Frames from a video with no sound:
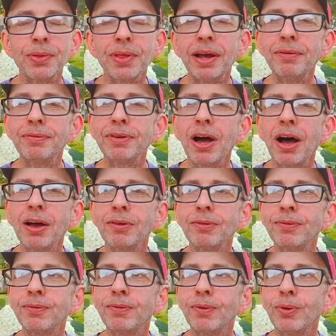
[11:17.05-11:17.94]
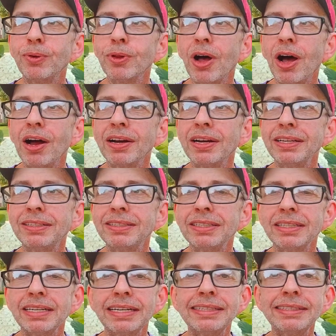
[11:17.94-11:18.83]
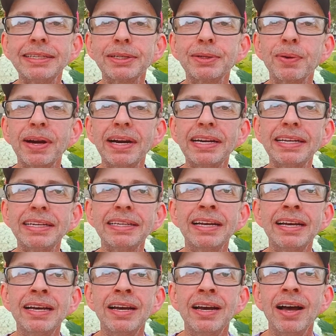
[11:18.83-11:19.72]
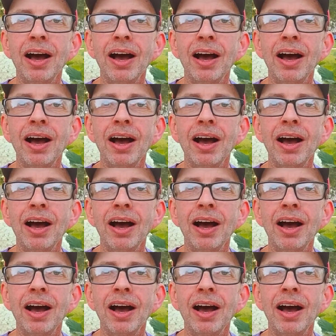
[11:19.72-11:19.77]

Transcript: they've gone full on into integrating